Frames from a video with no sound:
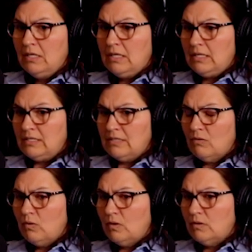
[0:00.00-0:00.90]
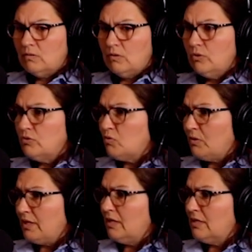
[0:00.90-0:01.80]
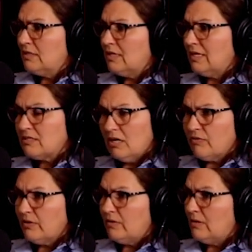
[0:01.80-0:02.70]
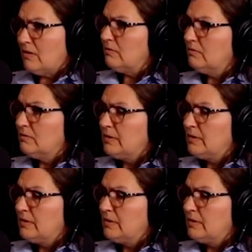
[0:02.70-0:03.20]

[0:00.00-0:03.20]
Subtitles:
And I said, well, who's we? And he said, that's not for you to know.